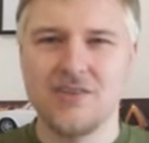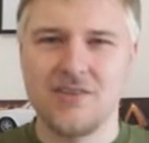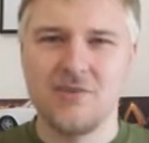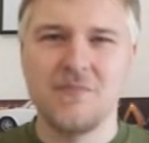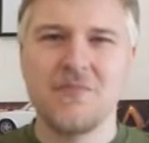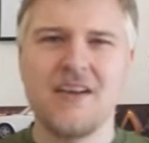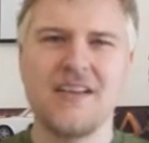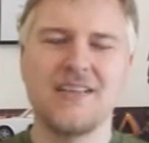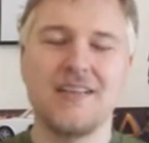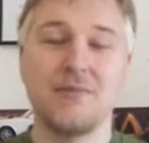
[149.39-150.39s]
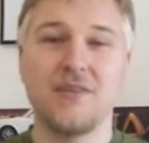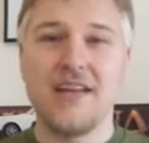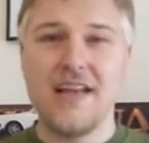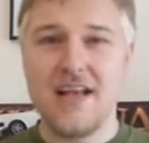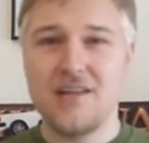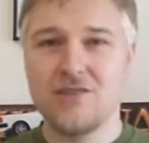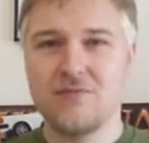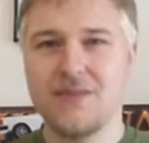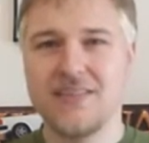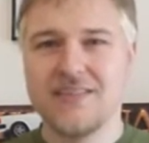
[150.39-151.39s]
so I ended up on the edge
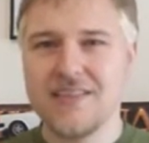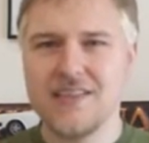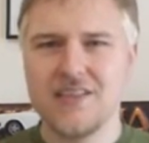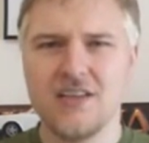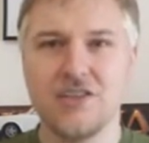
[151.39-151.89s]
of my seat,